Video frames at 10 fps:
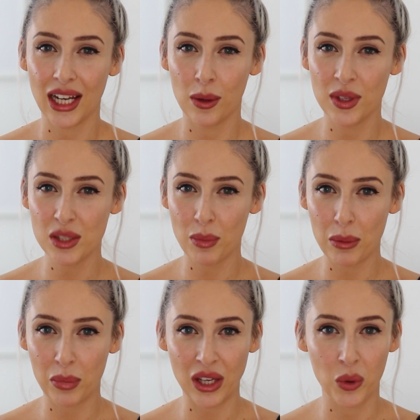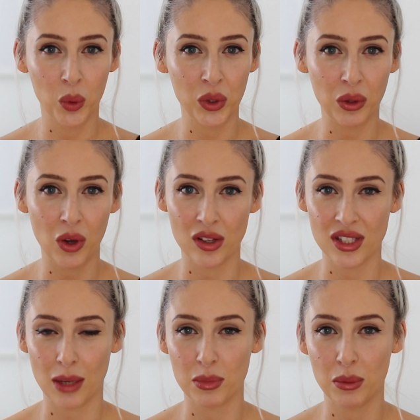Now this might be a whole new
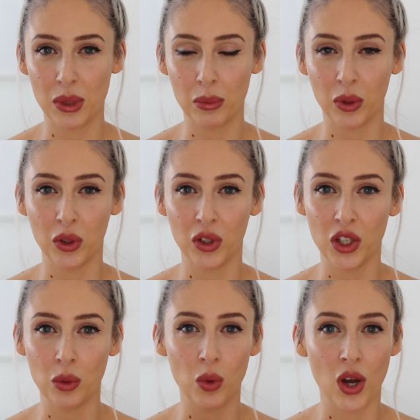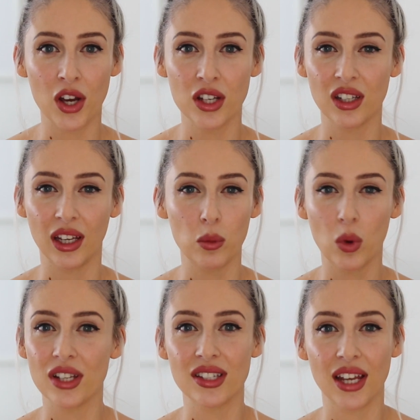concept to people, a new word, like
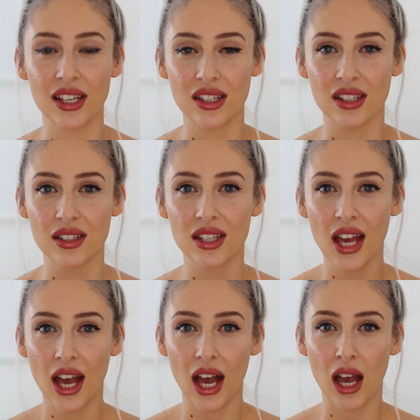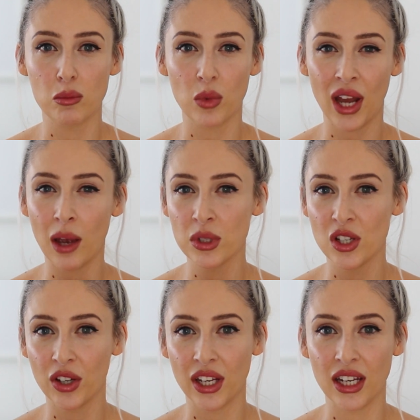what is an essence? When I was
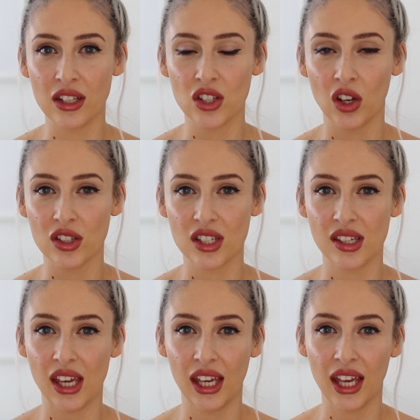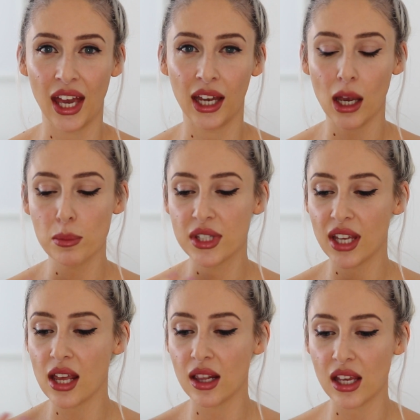looking into lots of skincare, I kept
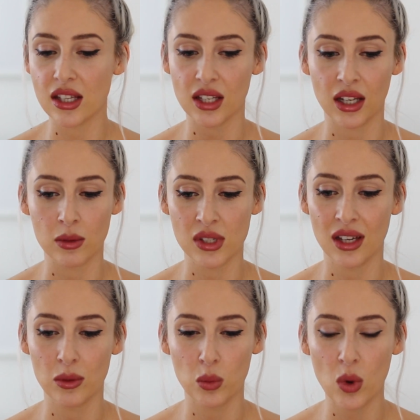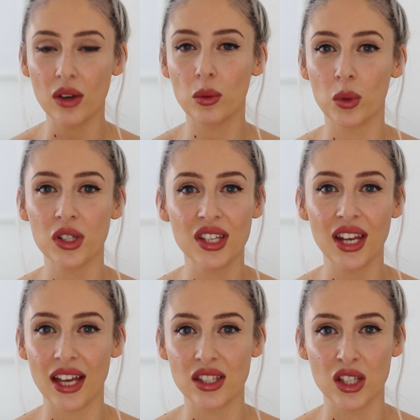seeing these and I was like, what's
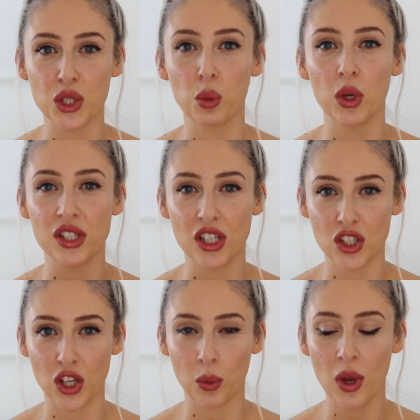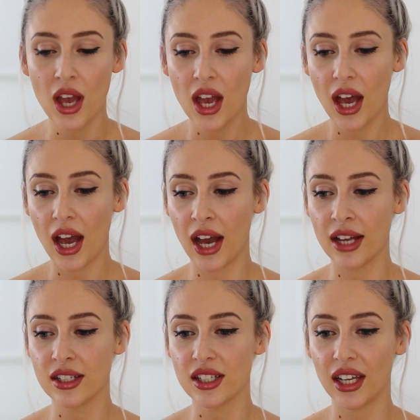an essence? What does it do?
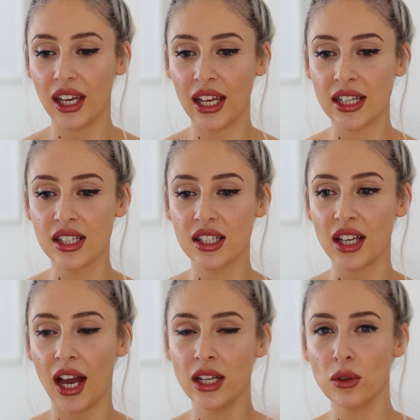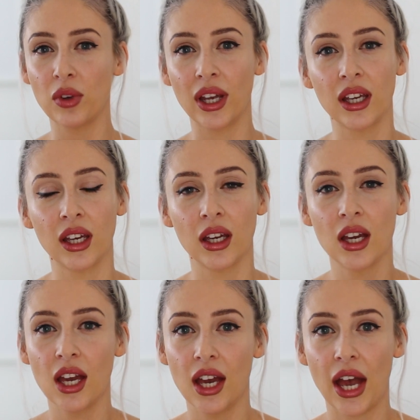And it's kind of like a
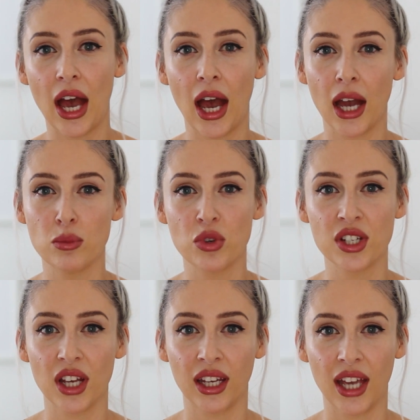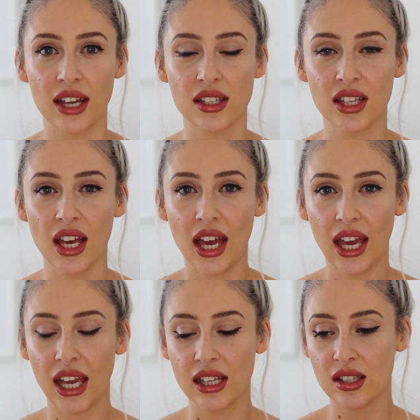hybrid, I guess.
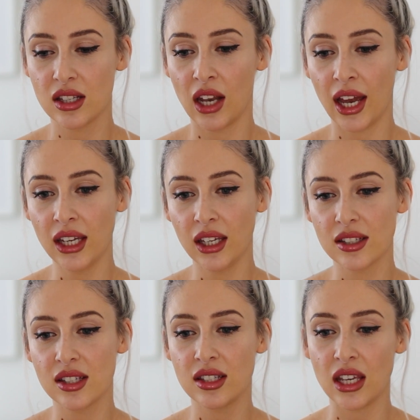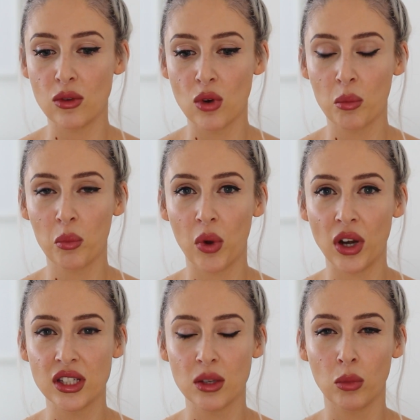It's like a serum, but
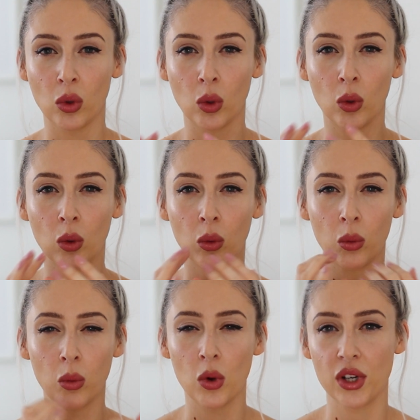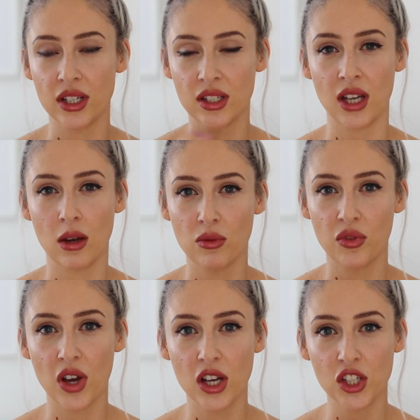it's a more watered down
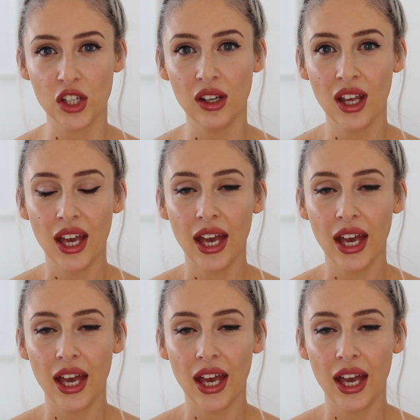version.